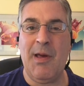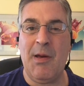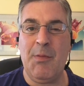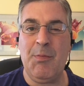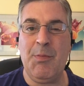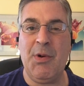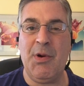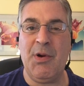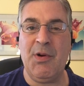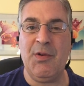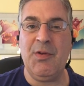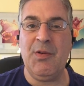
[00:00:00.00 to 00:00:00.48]

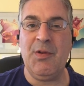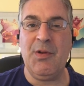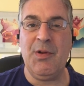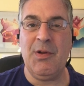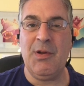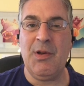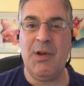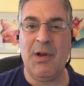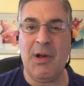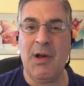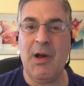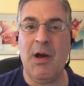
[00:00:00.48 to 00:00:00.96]
that
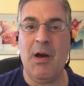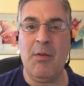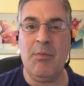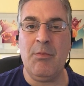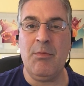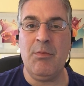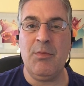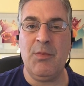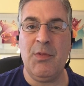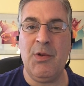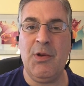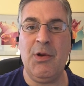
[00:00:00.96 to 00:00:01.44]
person to
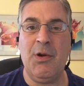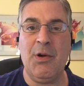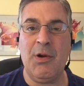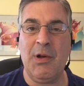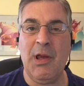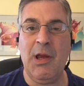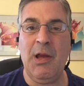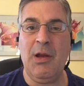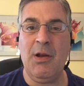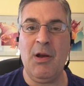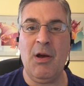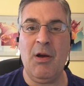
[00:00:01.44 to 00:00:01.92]
come to your
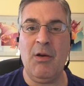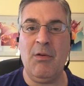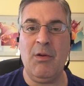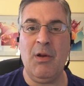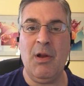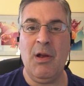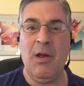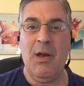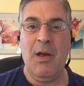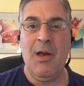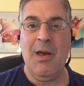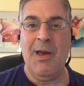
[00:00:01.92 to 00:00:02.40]
keynote?"